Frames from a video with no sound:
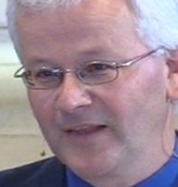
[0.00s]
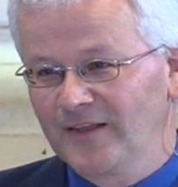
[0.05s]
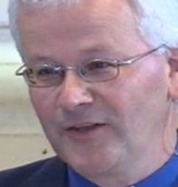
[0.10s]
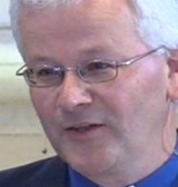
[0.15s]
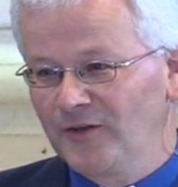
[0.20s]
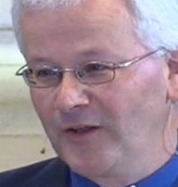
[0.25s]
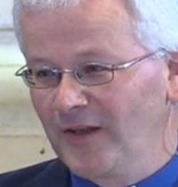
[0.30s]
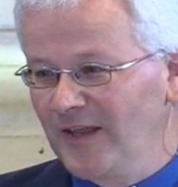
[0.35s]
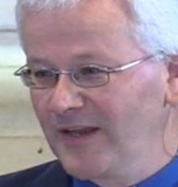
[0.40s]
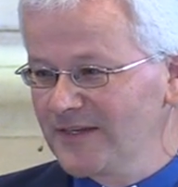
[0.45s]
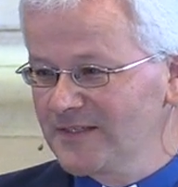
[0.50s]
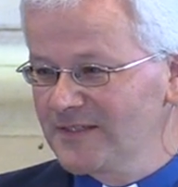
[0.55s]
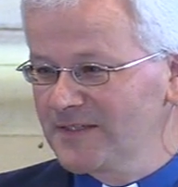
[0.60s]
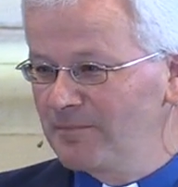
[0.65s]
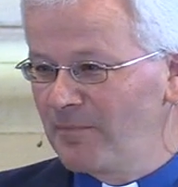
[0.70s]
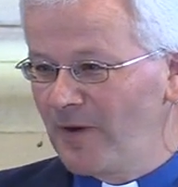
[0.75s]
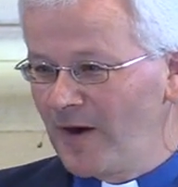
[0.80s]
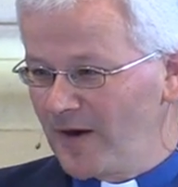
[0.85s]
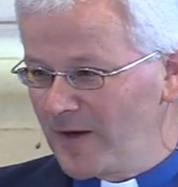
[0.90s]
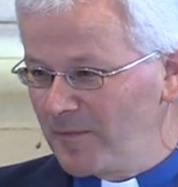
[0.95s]
you know, like a
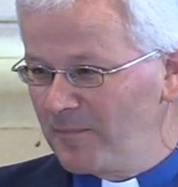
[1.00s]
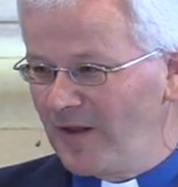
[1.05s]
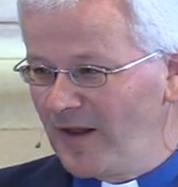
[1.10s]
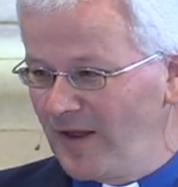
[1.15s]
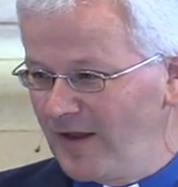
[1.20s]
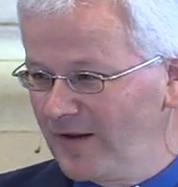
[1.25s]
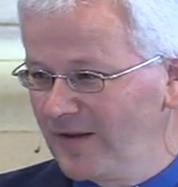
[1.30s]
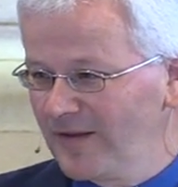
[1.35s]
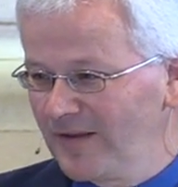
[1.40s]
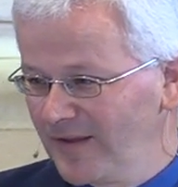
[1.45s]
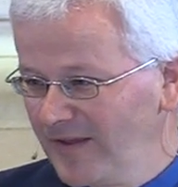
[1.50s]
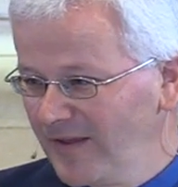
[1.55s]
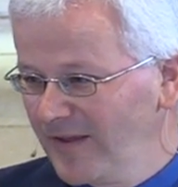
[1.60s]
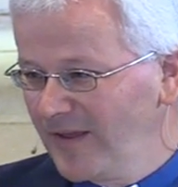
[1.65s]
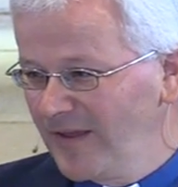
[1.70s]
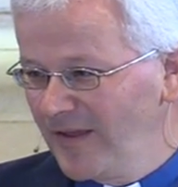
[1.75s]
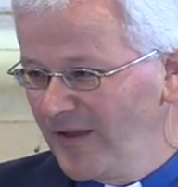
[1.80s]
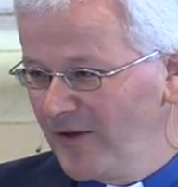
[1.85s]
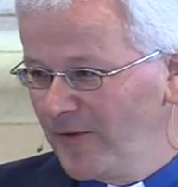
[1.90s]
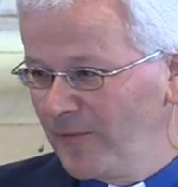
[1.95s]
spark plug,
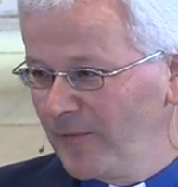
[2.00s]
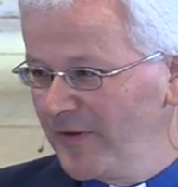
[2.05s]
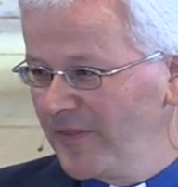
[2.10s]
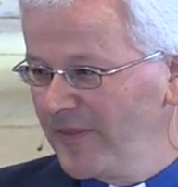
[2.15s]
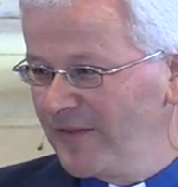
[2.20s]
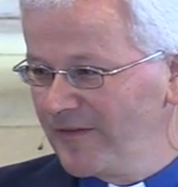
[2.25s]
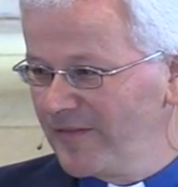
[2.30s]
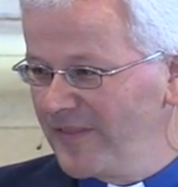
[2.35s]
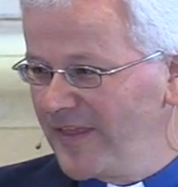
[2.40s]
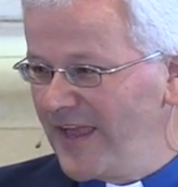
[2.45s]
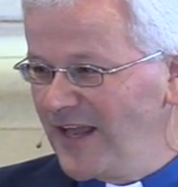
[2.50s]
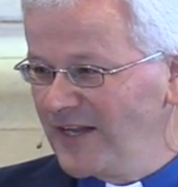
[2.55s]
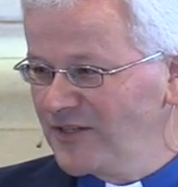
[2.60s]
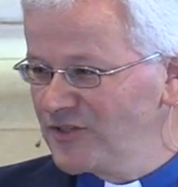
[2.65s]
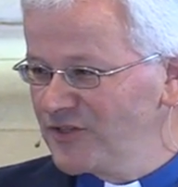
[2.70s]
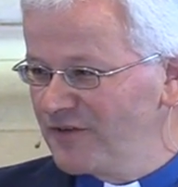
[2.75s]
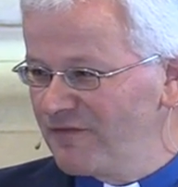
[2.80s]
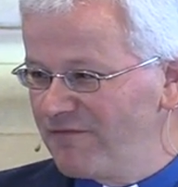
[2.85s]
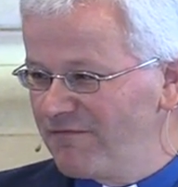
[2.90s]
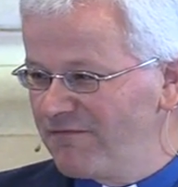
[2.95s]
where the
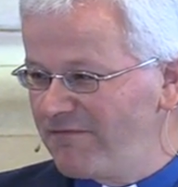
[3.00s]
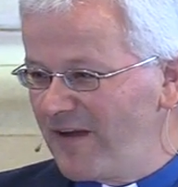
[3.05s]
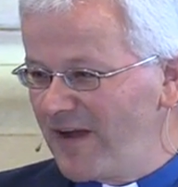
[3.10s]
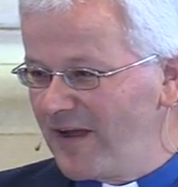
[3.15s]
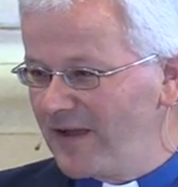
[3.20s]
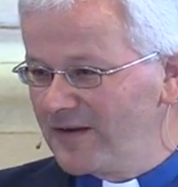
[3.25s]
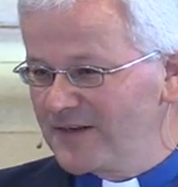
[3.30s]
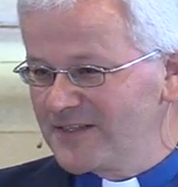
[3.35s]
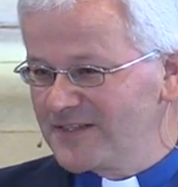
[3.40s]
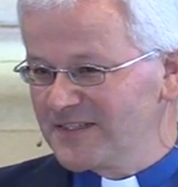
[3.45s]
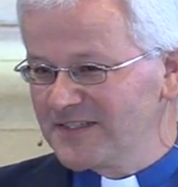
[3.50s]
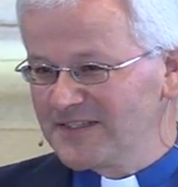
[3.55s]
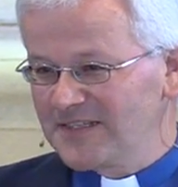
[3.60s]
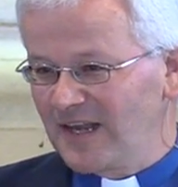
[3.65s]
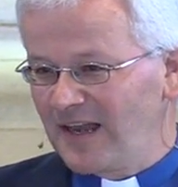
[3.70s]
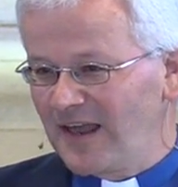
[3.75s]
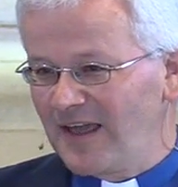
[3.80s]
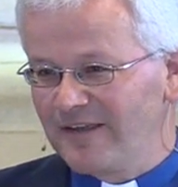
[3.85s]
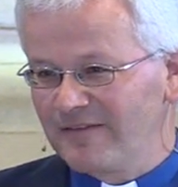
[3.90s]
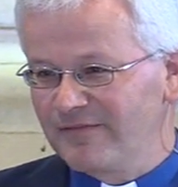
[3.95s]
engine fires into
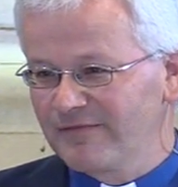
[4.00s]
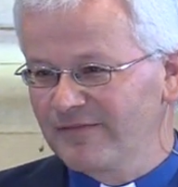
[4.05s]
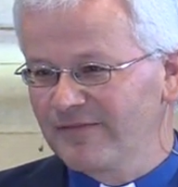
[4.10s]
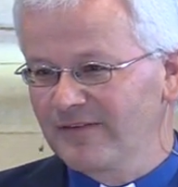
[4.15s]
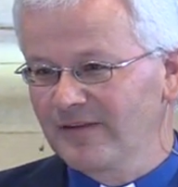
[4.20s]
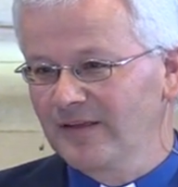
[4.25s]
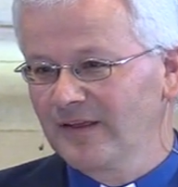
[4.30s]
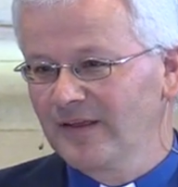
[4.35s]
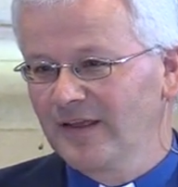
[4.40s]
life